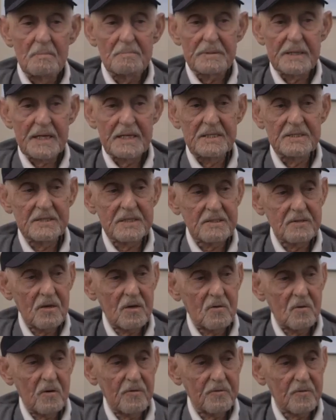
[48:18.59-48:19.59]
planes
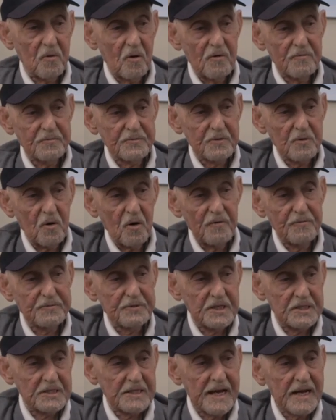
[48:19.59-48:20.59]
off off off
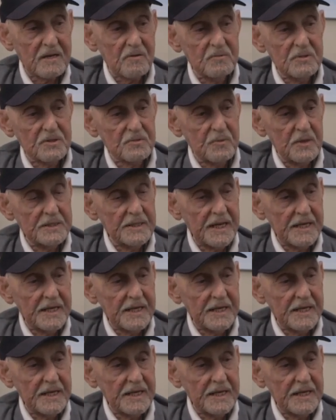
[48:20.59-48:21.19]
the deck was when